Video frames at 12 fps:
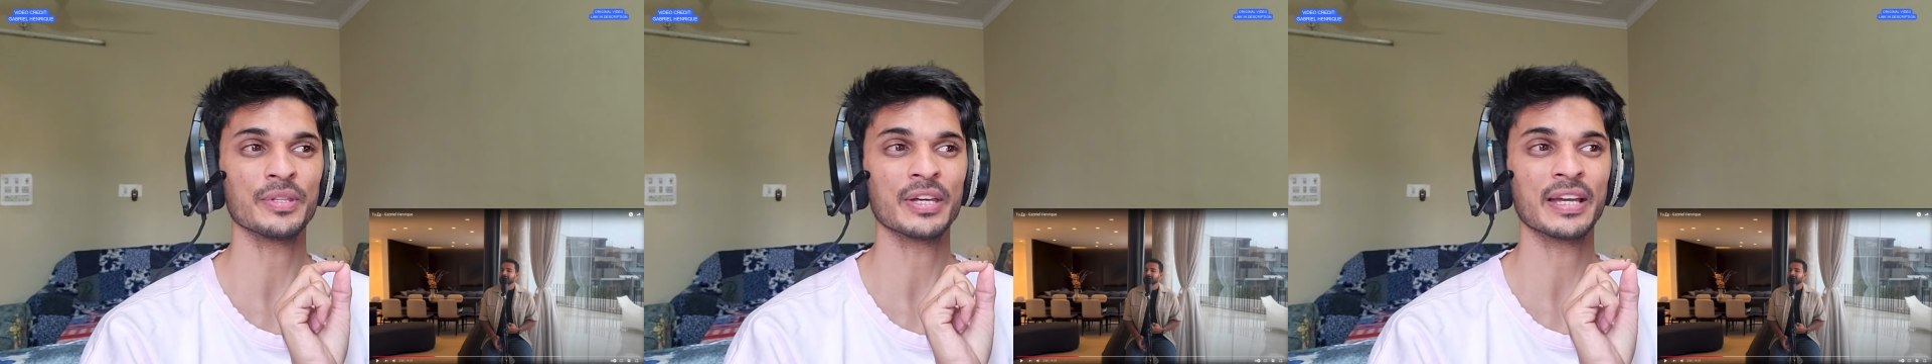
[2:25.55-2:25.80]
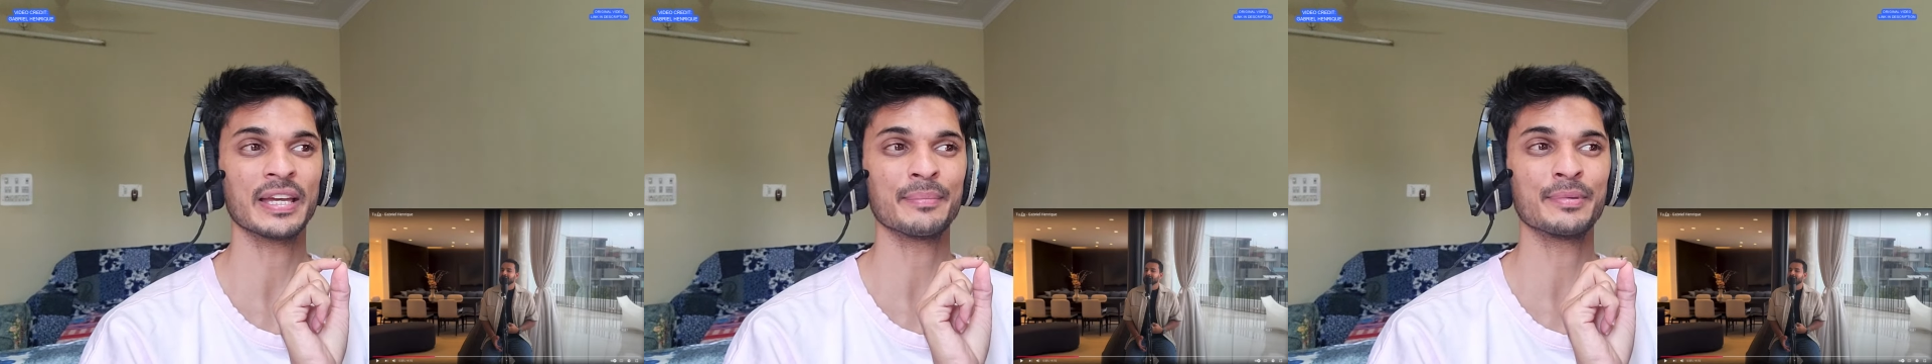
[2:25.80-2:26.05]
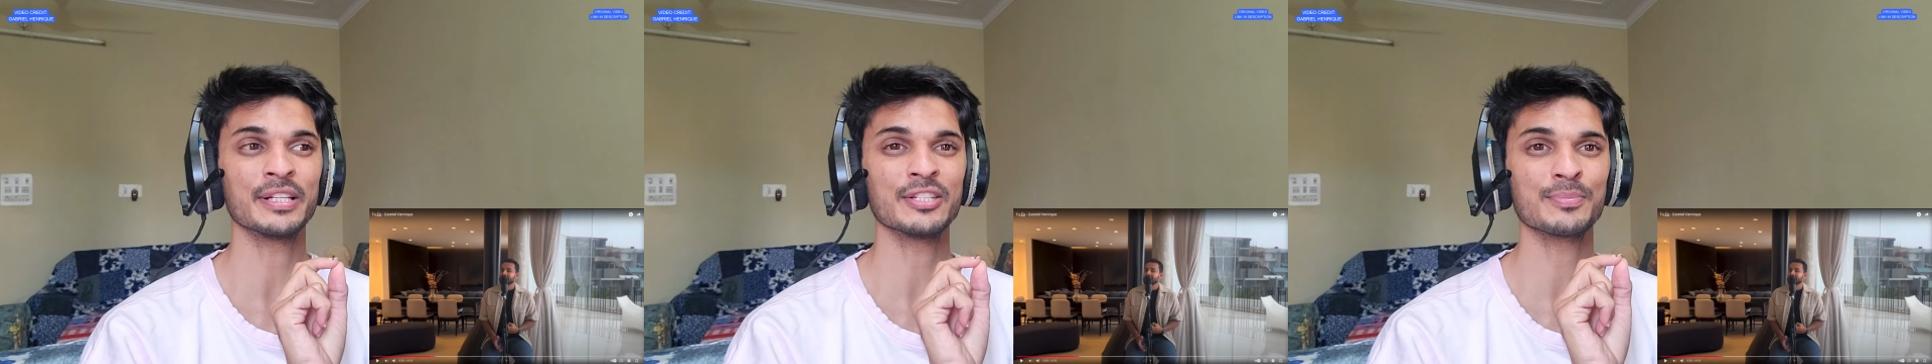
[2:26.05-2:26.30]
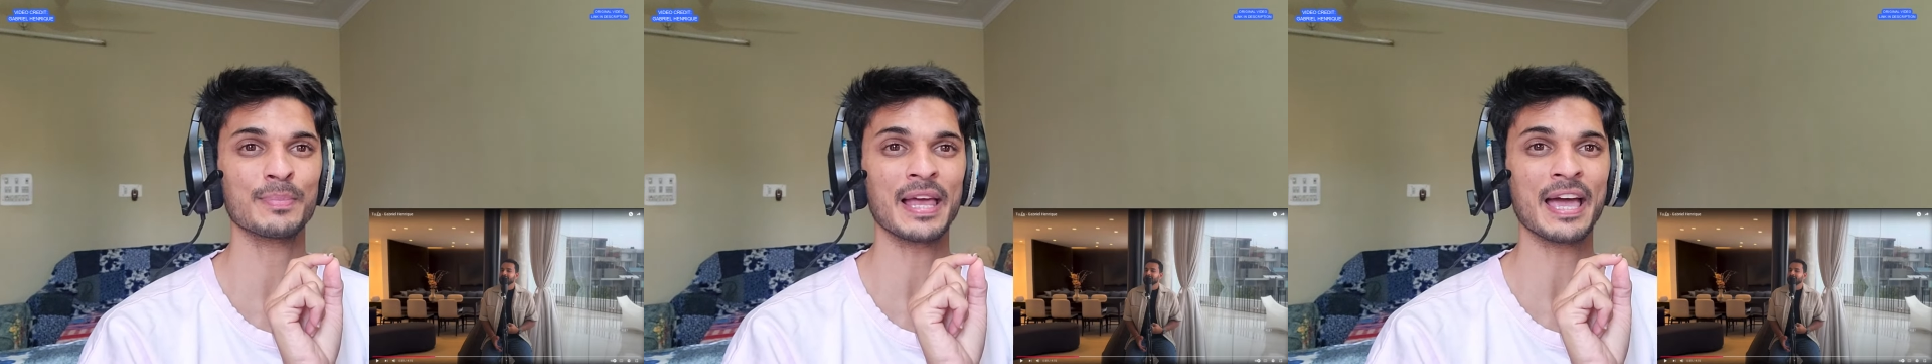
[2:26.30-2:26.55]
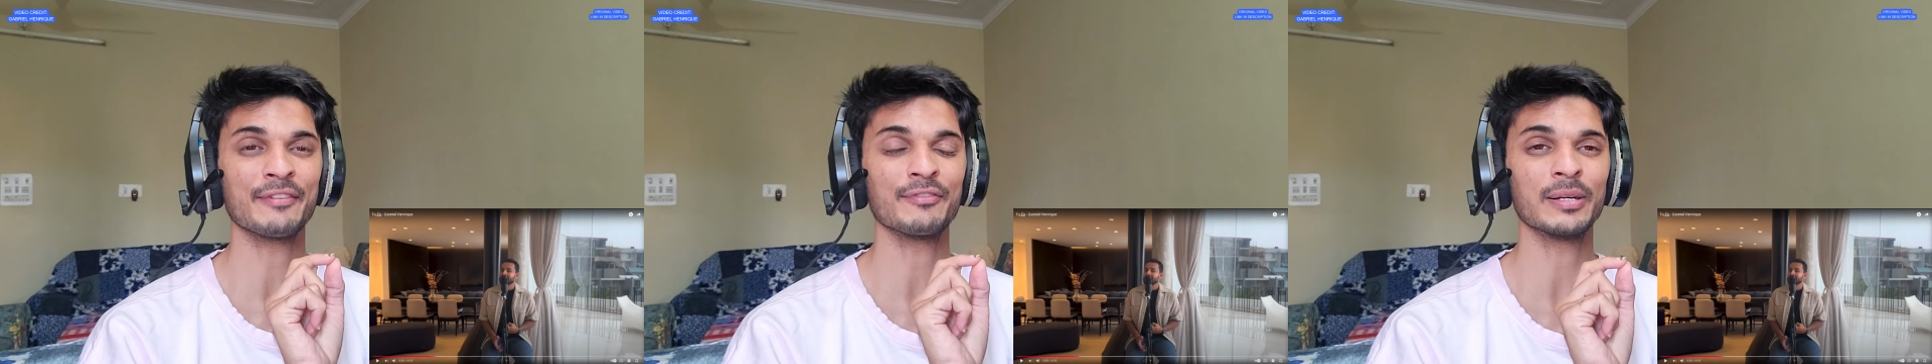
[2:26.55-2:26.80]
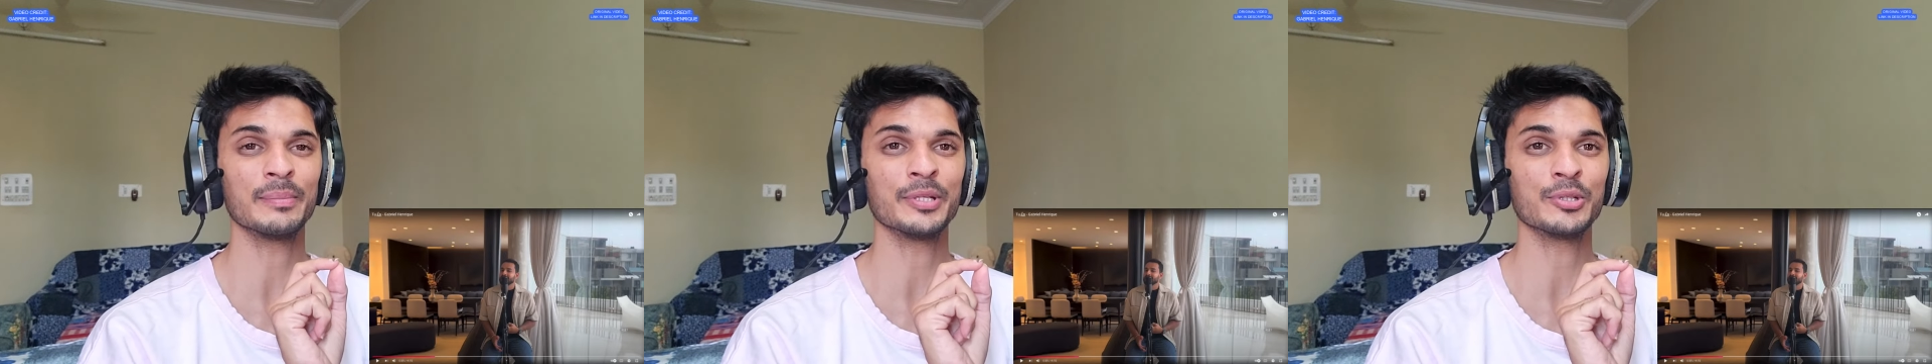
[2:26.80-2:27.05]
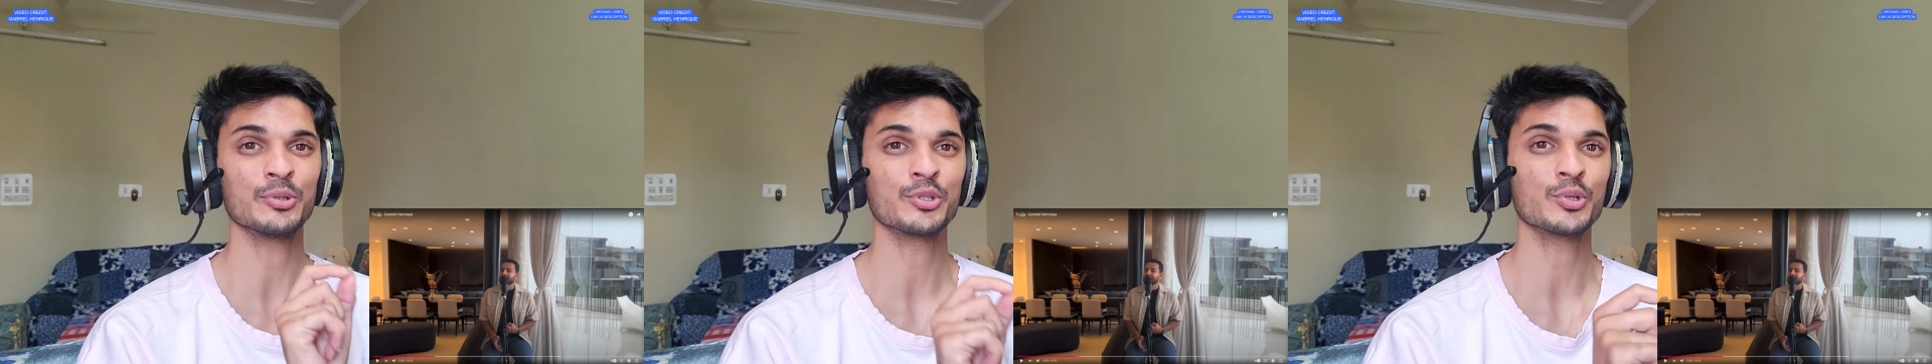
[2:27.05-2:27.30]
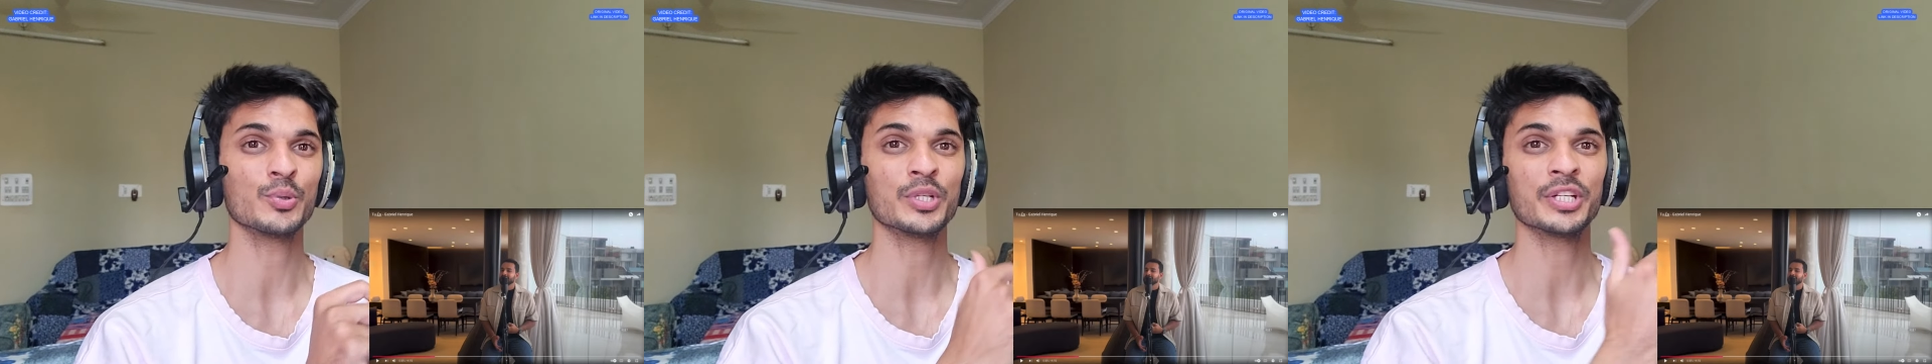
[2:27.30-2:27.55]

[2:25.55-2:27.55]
the Gabriel's plan will be to shoot